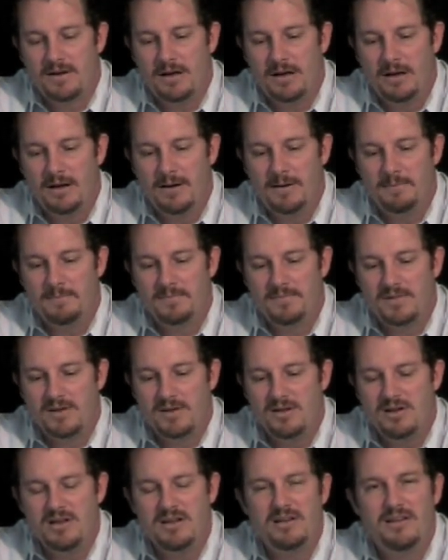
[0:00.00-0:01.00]

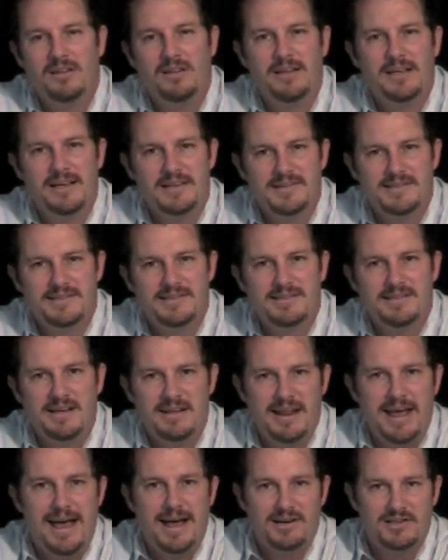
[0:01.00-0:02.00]
You need lists
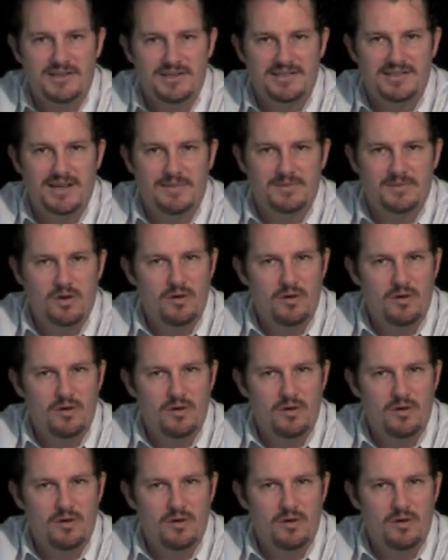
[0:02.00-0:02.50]
and action steps.